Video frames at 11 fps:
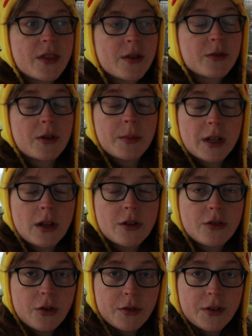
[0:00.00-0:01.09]
there was going to be a lot of
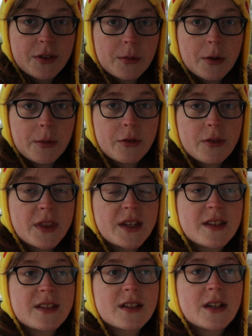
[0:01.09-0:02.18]
tourism coming through, they
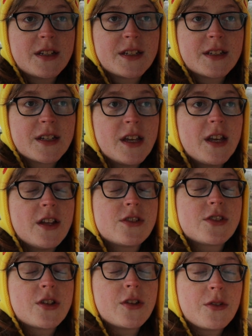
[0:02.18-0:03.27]
decided
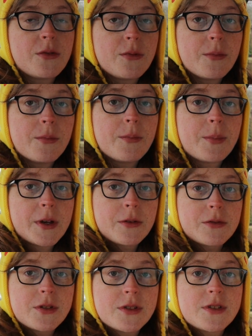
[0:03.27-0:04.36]
to
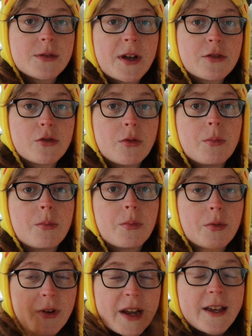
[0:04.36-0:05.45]
build some actual
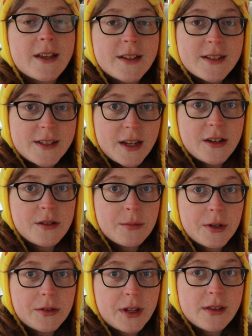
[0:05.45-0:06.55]
brick station
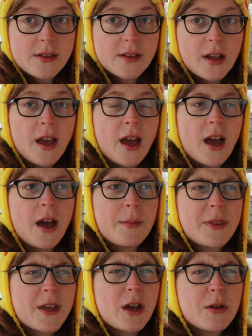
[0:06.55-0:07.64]
buildings.
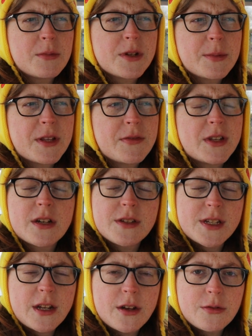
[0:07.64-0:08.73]
They opened, I believe, in
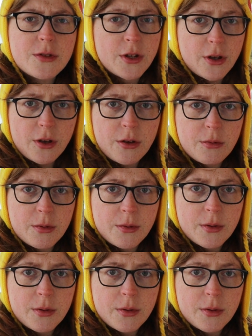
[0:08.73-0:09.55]
1902.